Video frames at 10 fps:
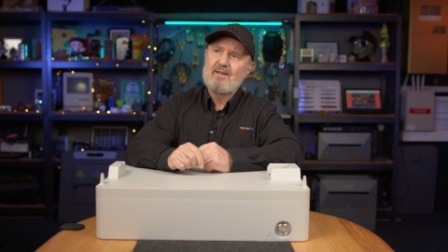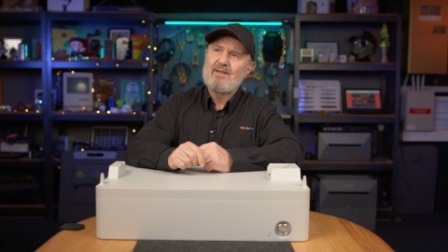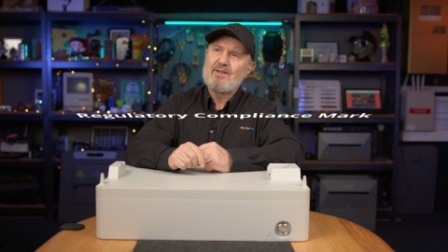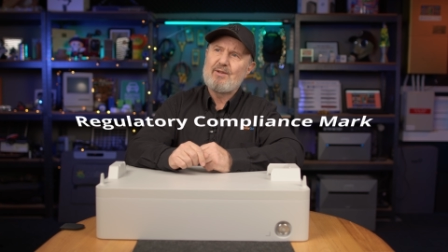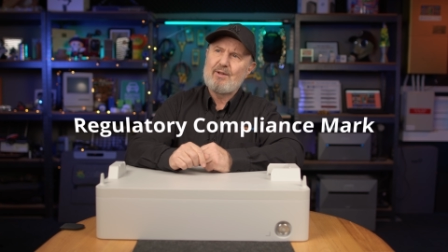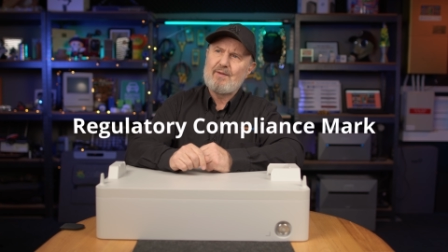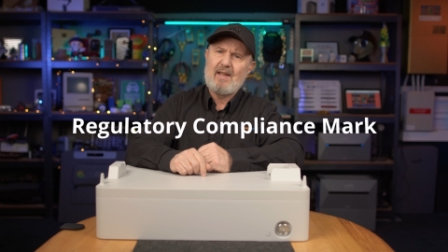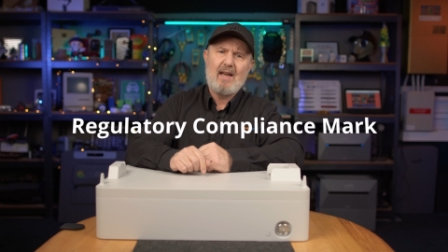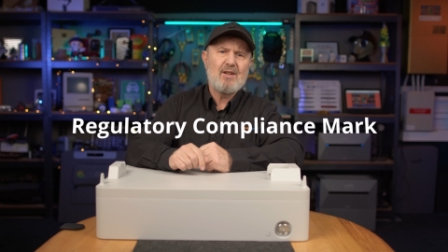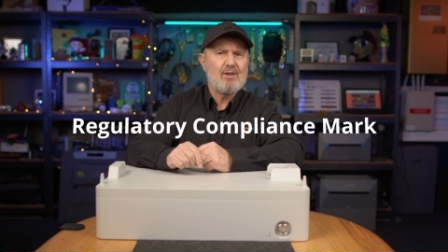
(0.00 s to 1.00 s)

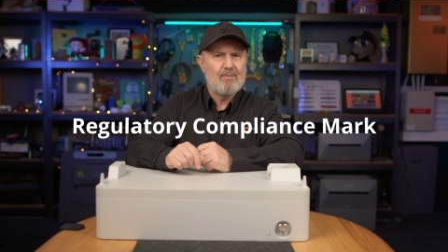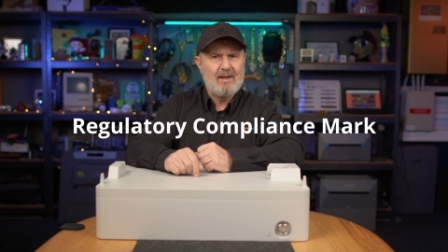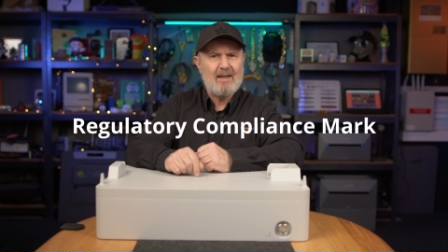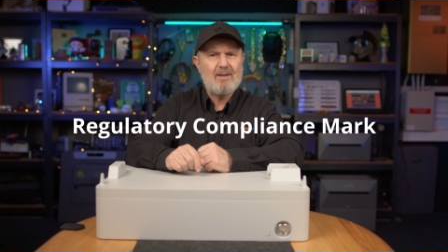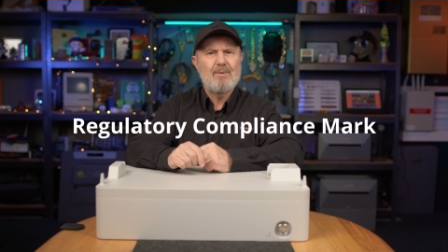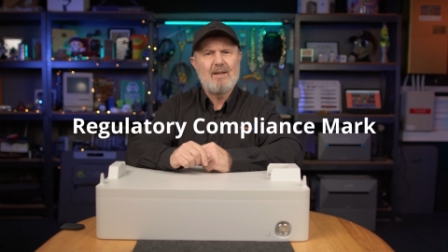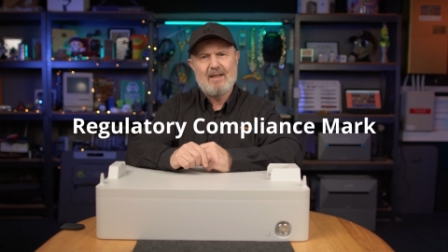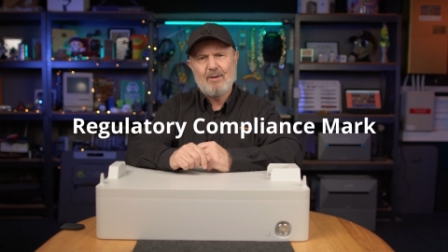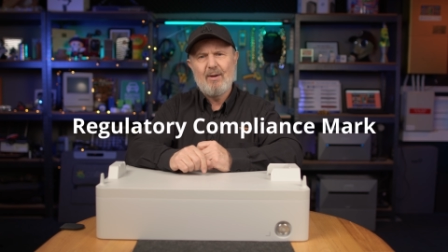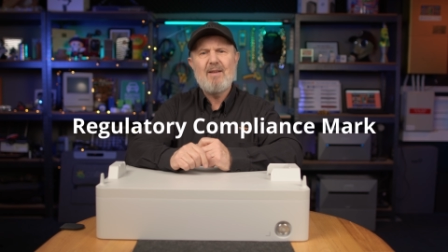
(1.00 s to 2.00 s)
certification mark, but
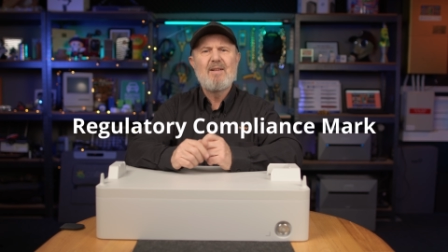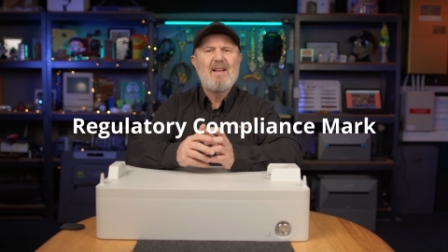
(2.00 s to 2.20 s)
anyway,